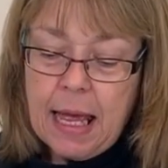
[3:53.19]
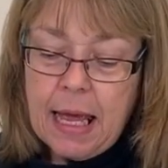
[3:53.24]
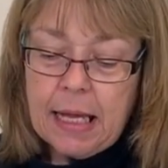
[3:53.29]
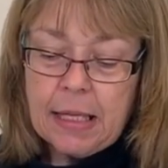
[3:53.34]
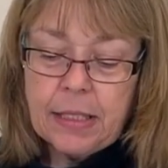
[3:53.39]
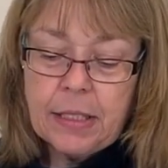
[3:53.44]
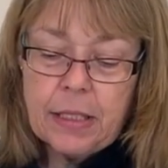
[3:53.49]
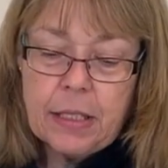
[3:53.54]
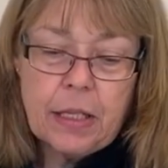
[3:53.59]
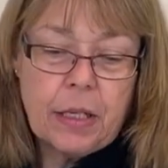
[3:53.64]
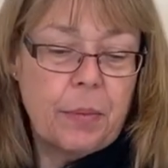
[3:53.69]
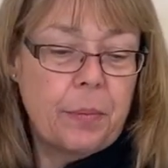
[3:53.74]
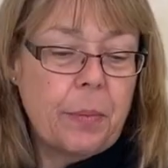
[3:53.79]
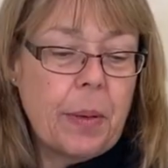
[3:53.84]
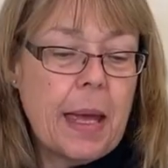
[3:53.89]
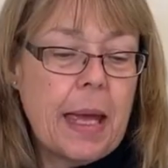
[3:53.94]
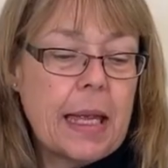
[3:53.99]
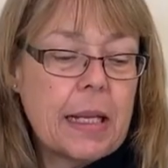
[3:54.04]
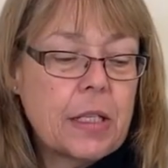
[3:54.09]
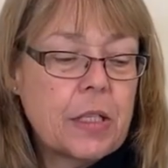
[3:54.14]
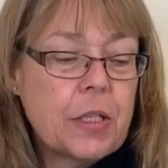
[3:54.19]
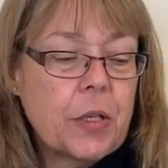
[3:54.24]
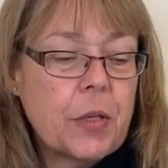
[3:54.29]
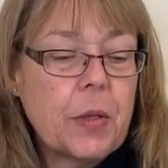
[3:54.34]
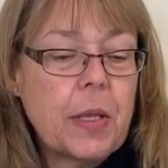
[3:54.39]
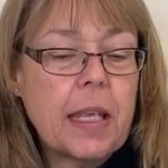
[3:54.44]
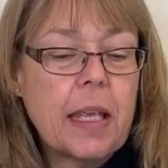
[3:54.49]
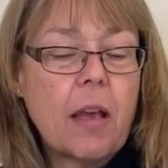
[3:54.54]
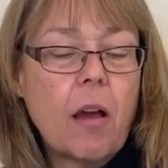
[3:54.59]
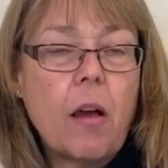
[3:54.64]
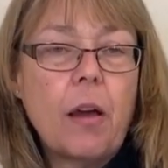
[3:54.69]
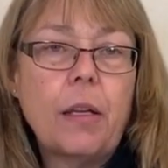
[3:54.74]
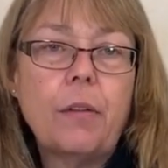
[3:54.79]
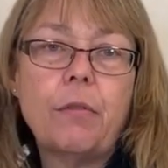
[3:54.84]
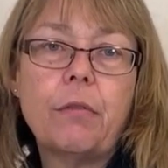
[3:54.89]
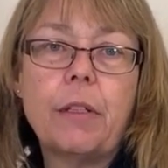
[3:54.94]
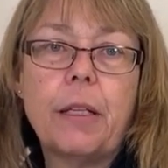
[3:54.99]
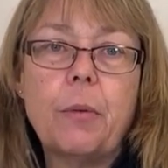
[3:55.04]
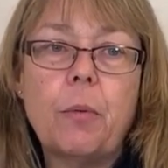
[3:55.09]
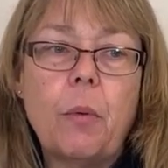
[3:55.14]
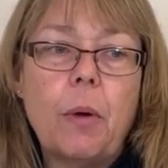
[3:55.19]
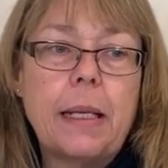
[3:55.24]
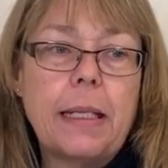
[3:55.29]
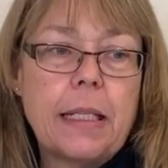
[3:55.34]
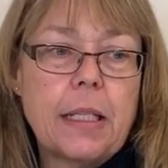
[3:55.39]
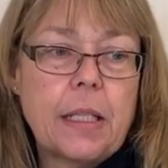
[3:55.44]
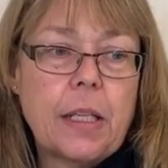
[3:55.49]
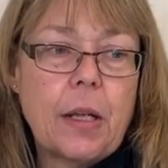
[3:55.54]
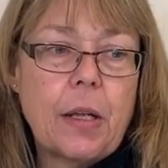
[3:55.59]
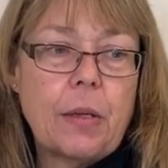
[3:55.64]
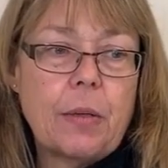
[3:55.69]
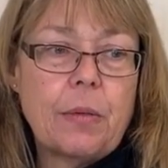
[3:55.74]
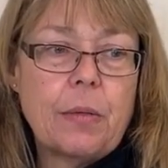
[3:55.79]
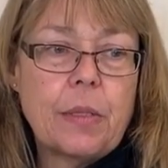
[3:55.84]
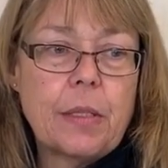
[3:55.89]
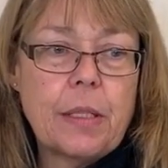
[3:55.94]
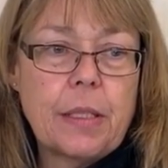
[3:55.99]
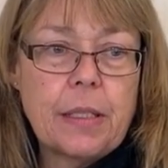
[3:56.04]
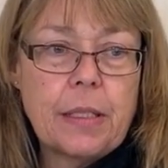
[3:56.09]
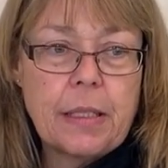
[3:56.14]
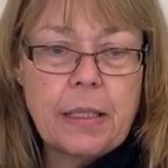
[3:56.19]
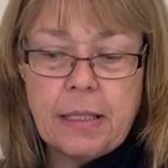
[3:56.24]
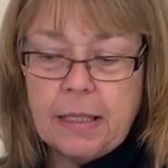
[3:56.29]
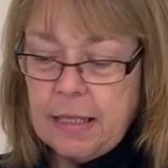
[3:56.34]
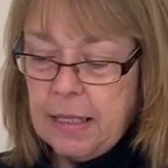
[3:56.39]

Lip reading: as compared to the ivory white tones.